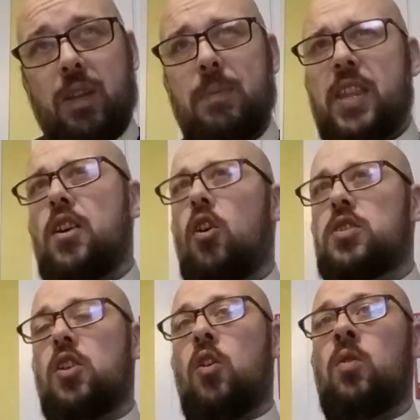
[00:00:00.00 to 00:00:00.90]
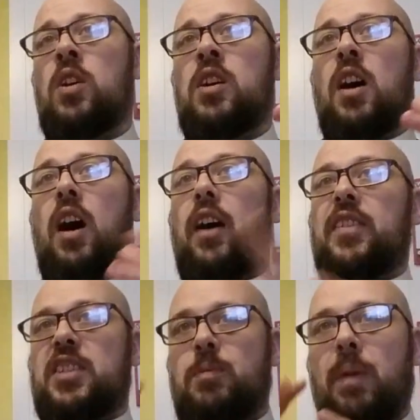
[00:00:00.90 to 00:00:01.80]
but then also
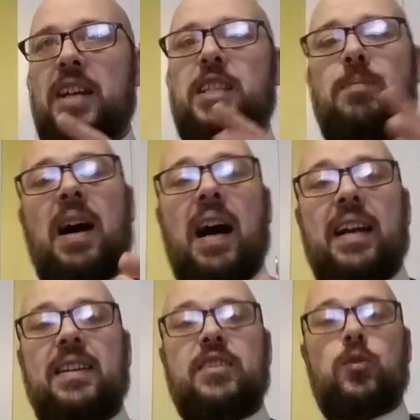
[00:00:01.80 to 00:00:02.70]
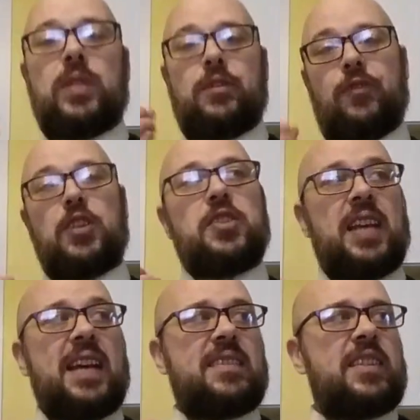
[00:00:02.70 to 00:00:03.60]
the spice behind it. So when you first
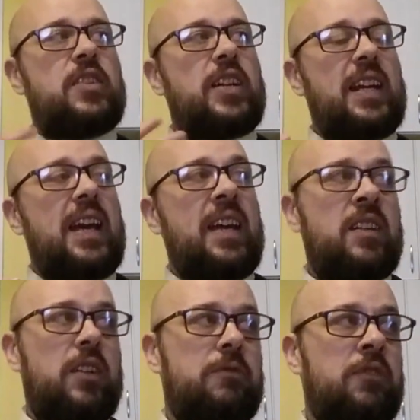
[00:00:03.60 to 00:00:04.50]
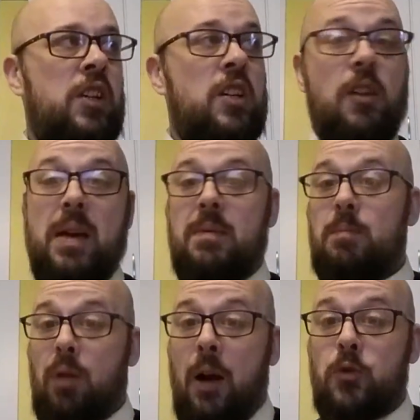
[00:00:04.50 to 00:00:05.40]
taste it, you get a hint of maybe
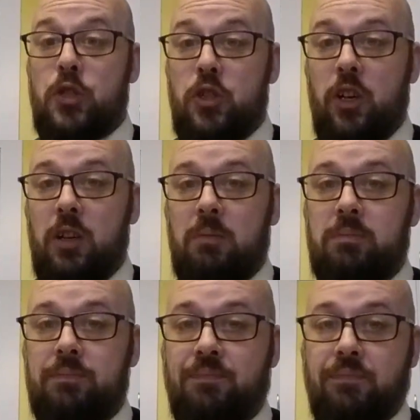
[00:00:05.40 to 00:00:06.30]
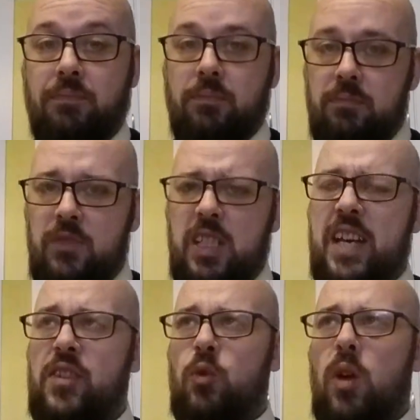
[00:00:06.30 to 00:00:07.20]
brown sugar
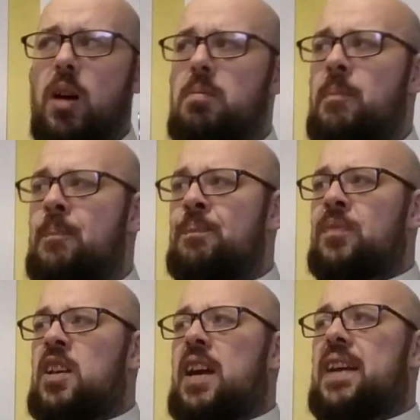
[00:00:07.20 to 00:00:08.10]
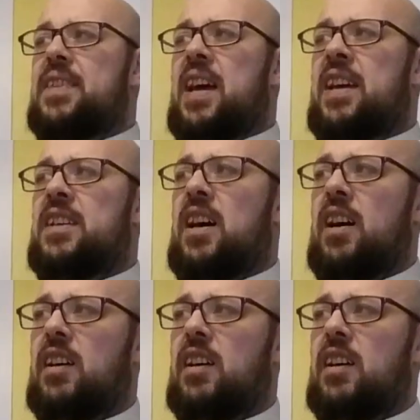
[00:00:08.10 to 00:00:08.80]
in the rub, and then